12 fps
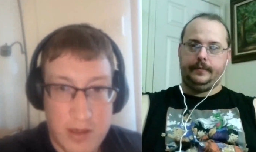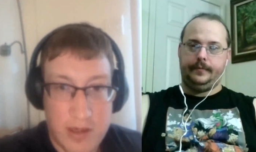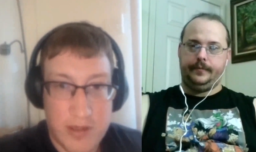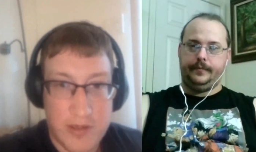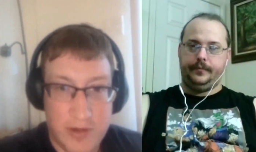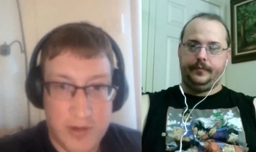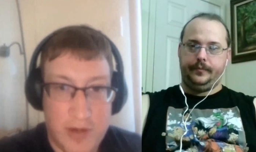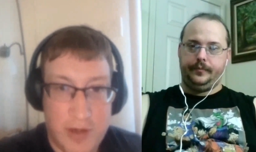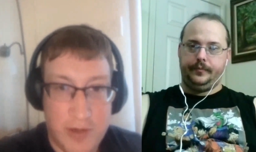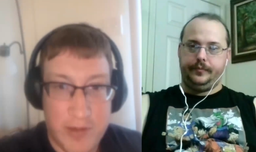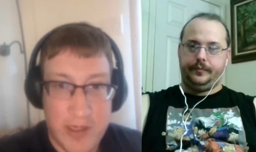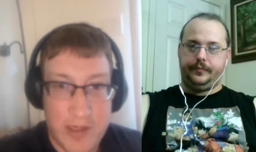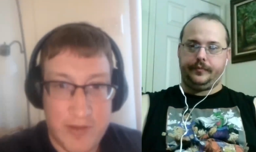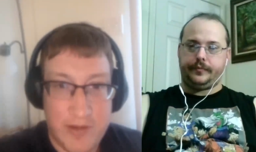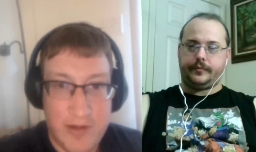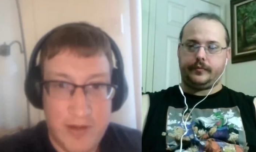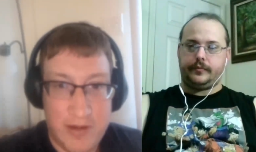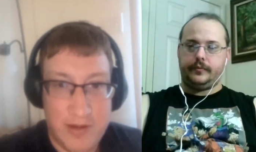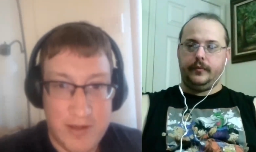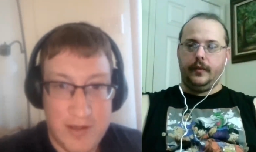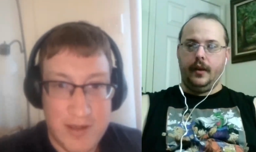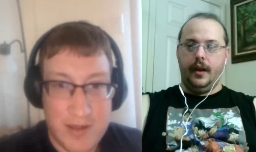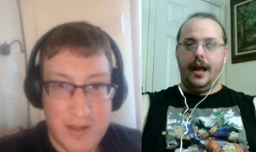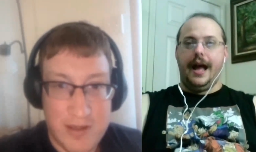Speaker 1: God, you're gonna go all the way out there?
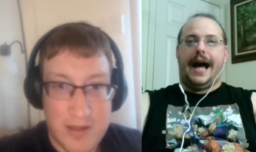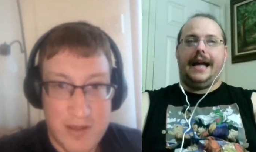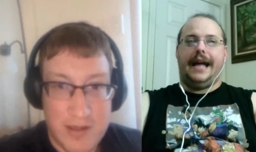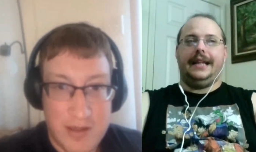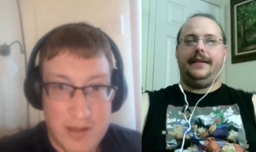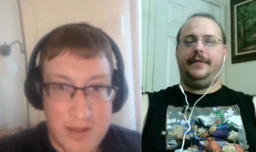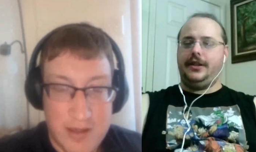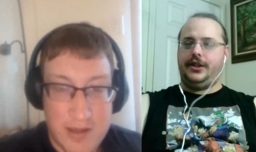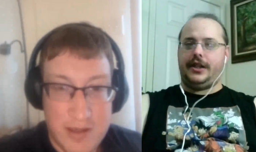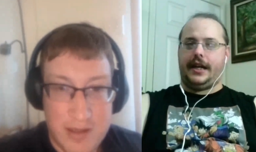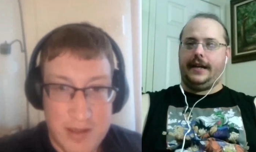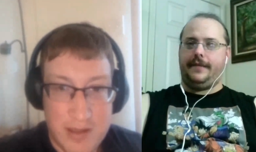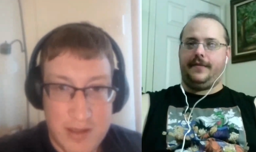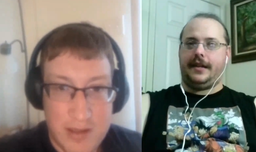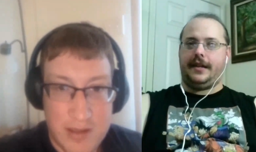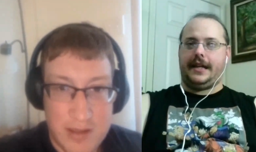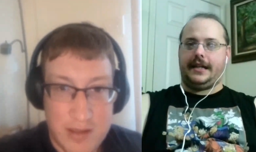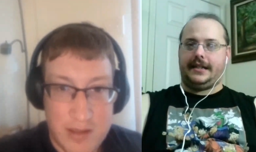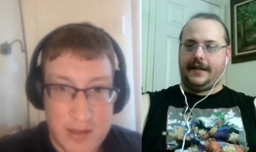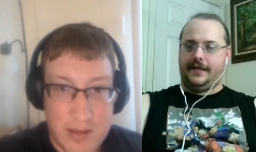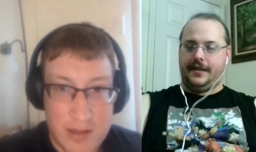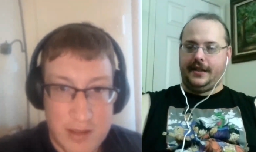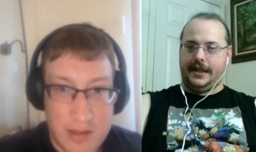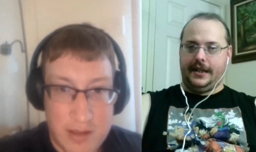
Speaker 2: I lived in Cheyenne for the last
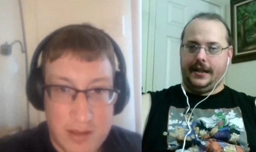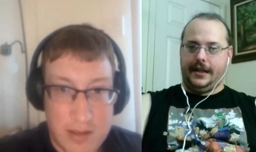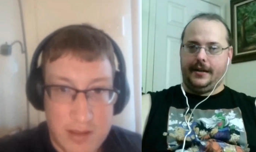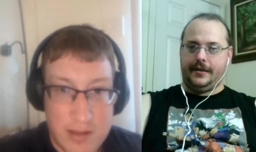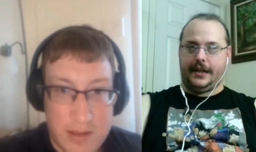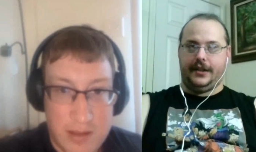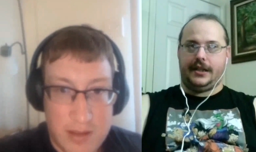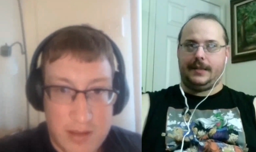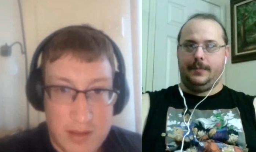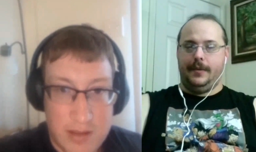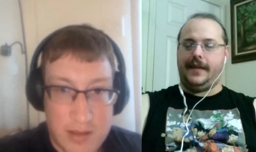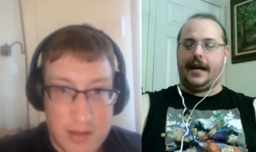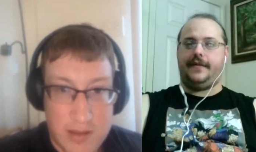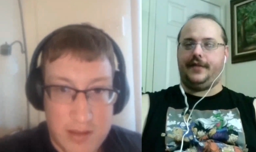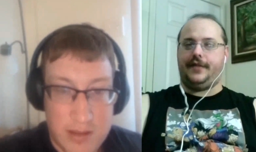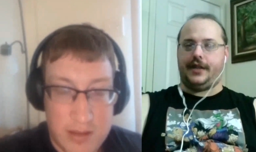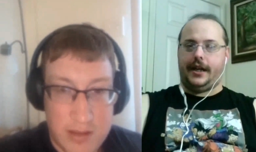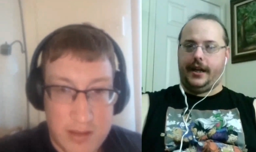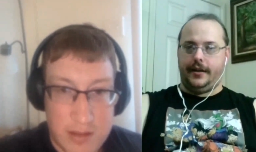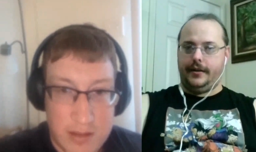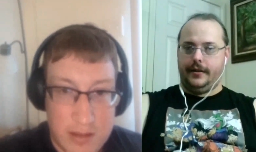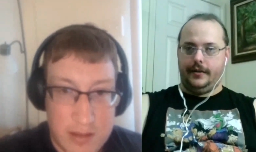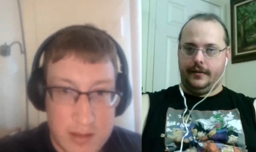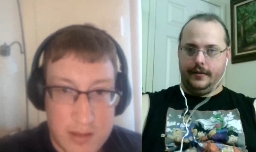17 years. I just moved out of Cheyenne.
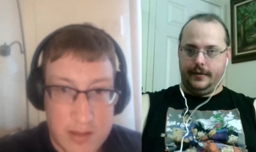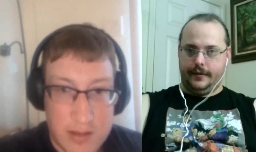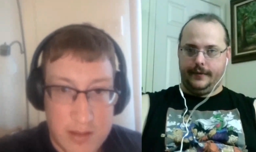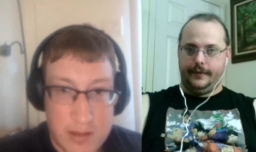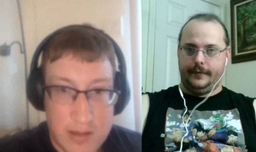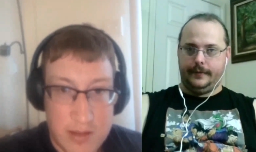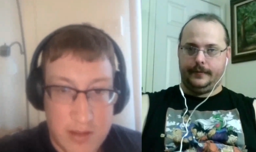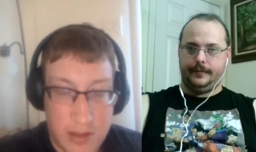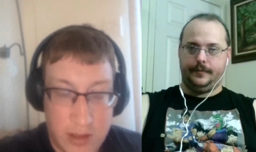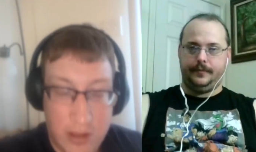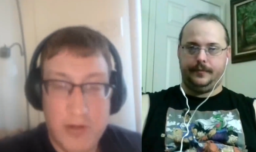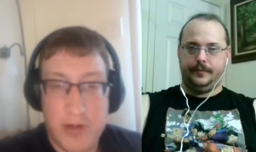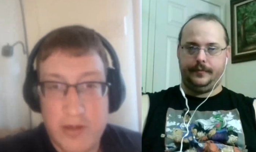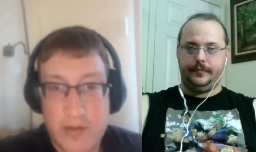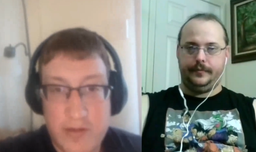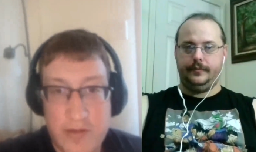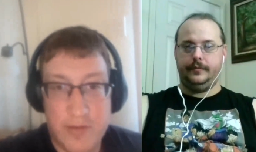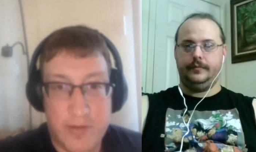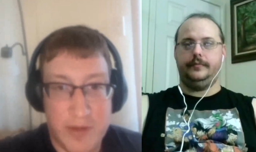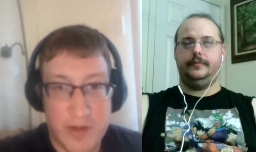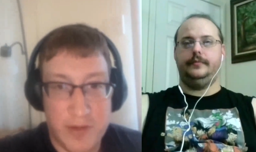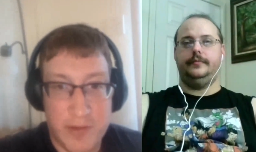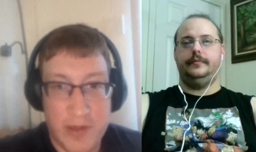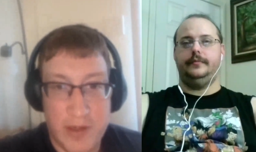
Speaker 1: Okay, so you're
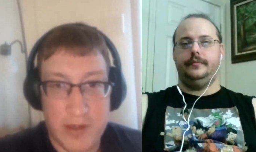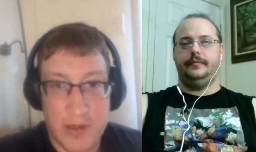familiar with the